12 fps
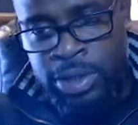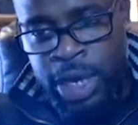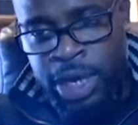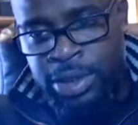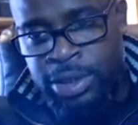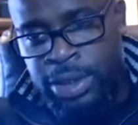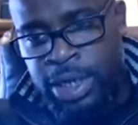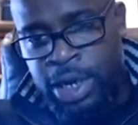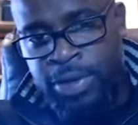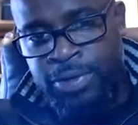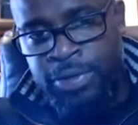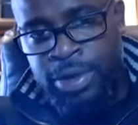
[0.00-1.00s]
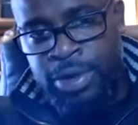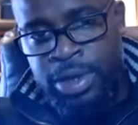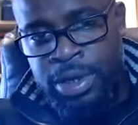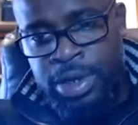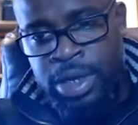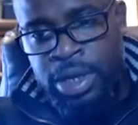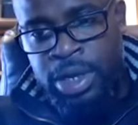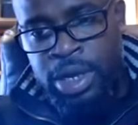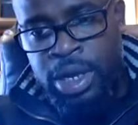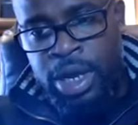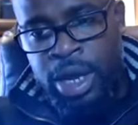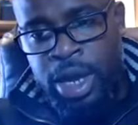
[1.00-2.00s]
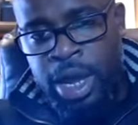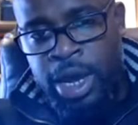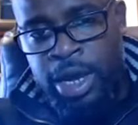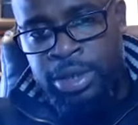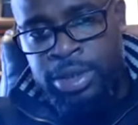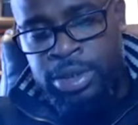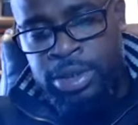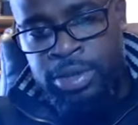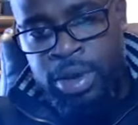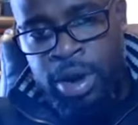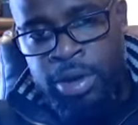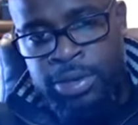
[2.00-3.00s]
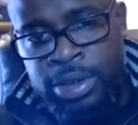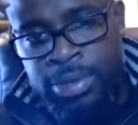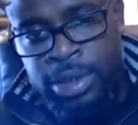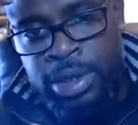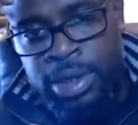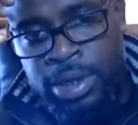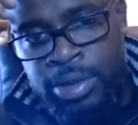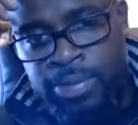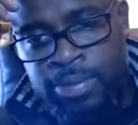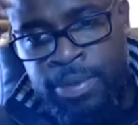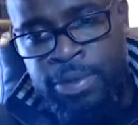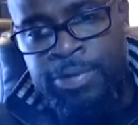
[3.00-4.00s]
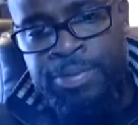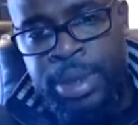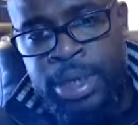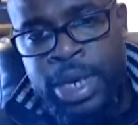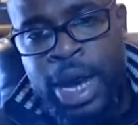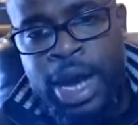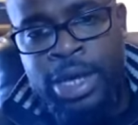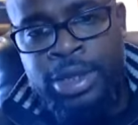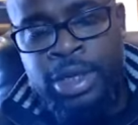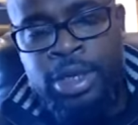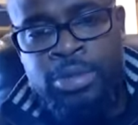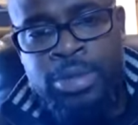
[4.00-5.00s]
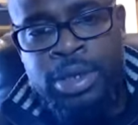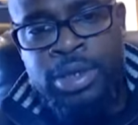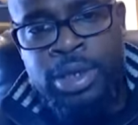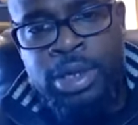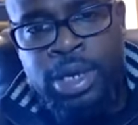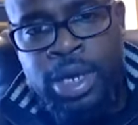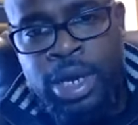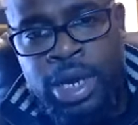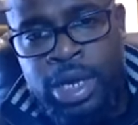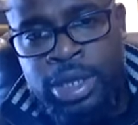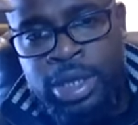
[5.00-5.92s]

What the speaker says: death itself, and to ultimately move beyond the human. And